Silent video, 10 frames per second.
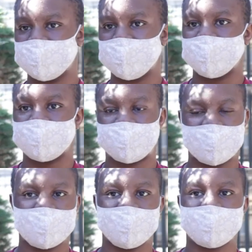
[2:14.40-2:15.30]
of meaning and
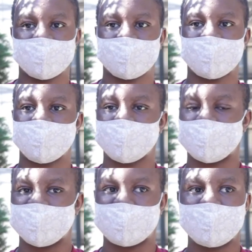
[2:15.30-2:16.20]
pride into the student,
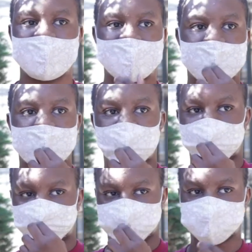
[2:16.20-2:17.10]
knowing that
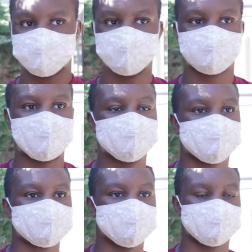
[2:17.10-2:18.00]
like their school stands
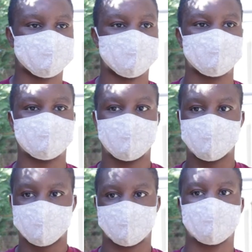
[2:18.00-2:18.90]
for something. That means they
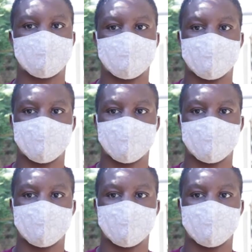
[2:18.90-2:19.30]
work hard.